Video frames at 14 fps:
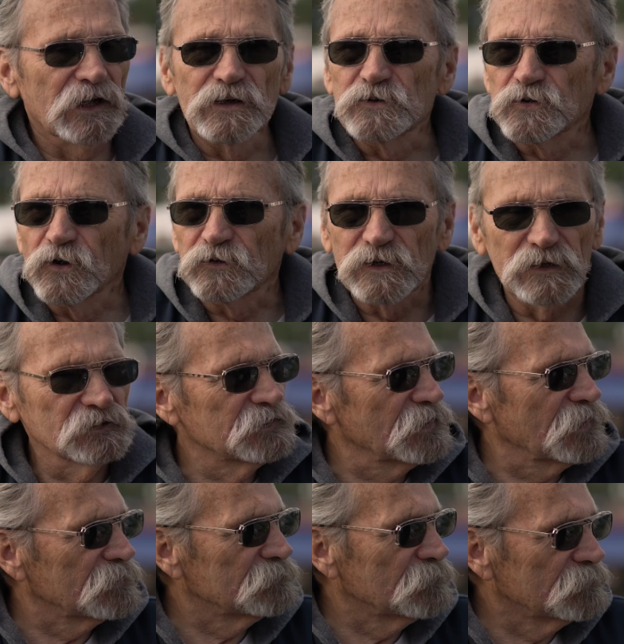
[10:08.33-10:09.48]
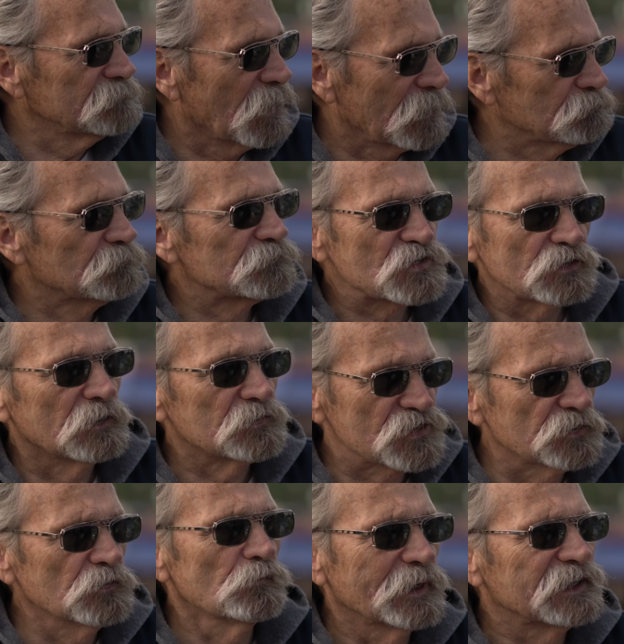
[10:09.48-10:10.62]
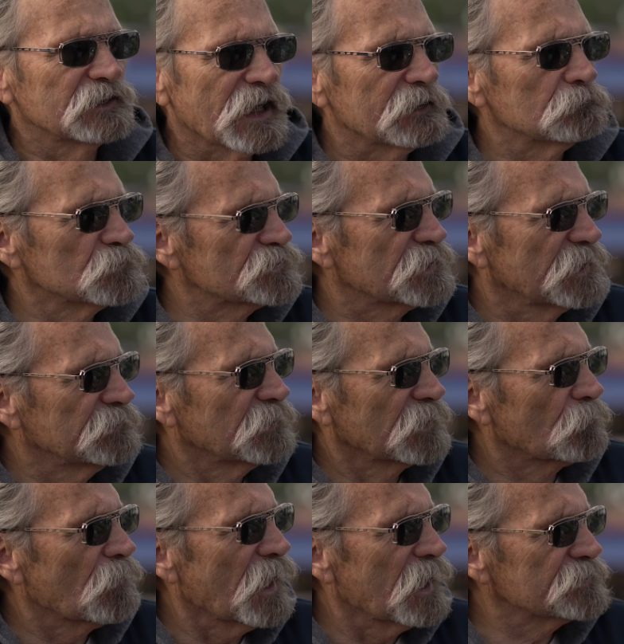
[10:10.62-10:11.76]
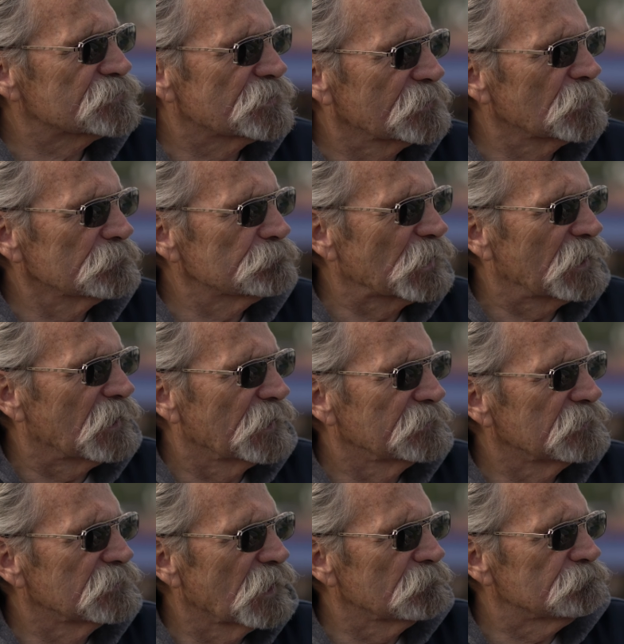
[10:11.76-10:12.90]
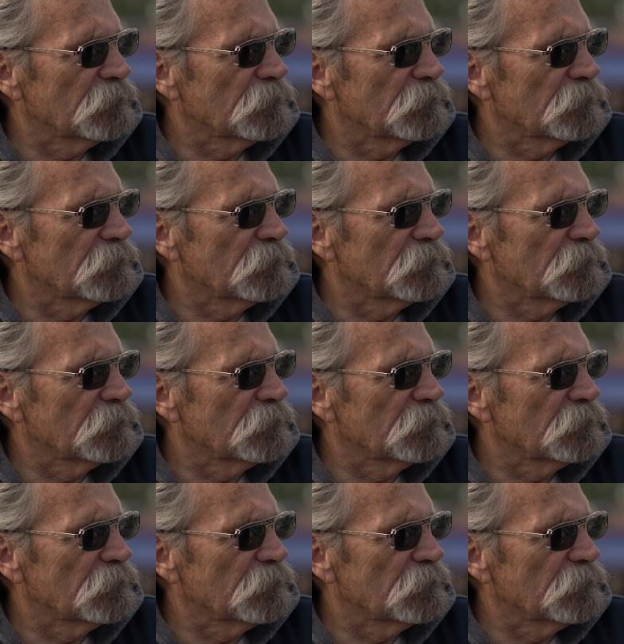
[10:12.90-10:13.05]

then he took it. I'm assuming that was in the garage there behind